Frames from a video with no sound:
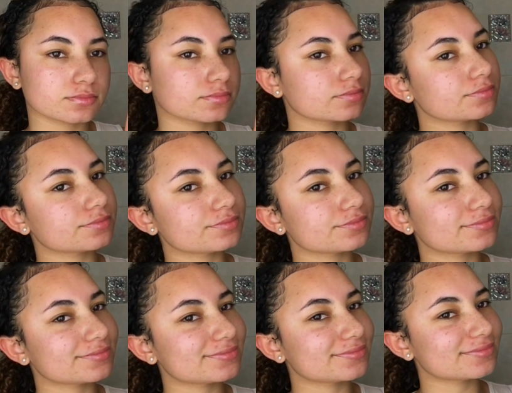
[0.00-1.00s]
Invest in a
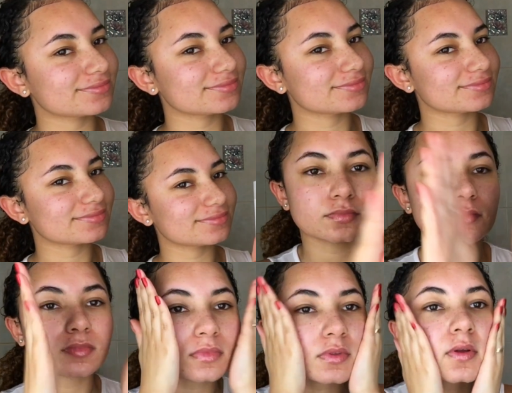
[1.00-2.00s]
good face wash,
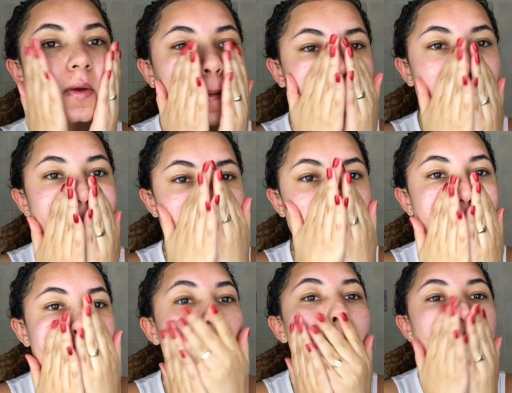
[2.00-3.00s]
but nothing that is proof to
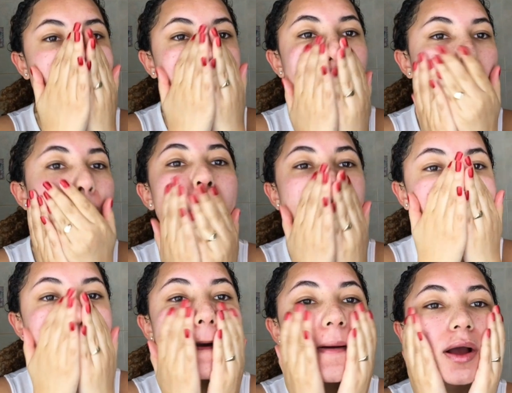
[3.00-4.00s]
dry out your face.
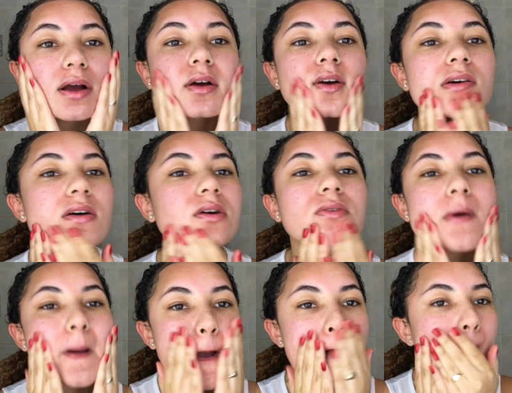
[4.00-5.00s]
This will make it
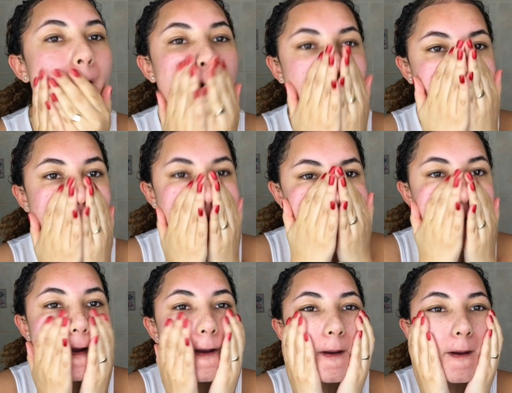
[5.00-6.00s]
become even more
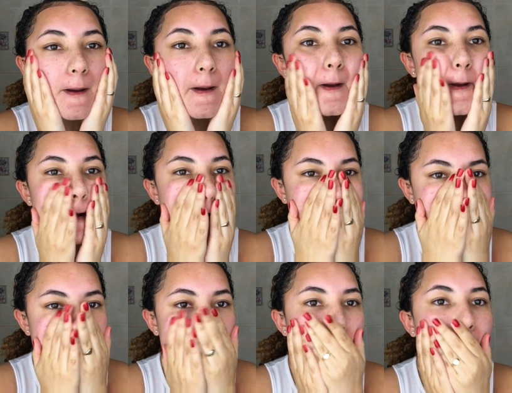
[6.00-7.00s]
oily. Use
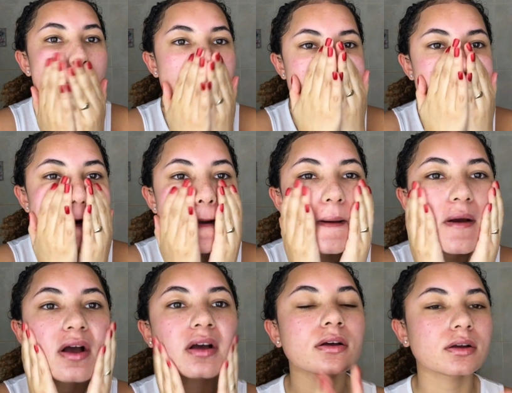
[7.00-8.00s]
something that will actually clean
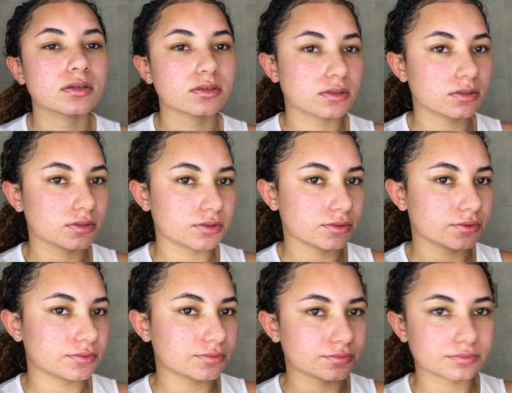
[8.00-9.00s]
your face without drying it
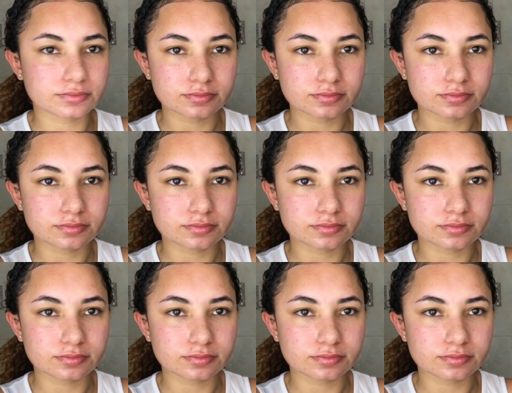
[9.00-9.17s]
out.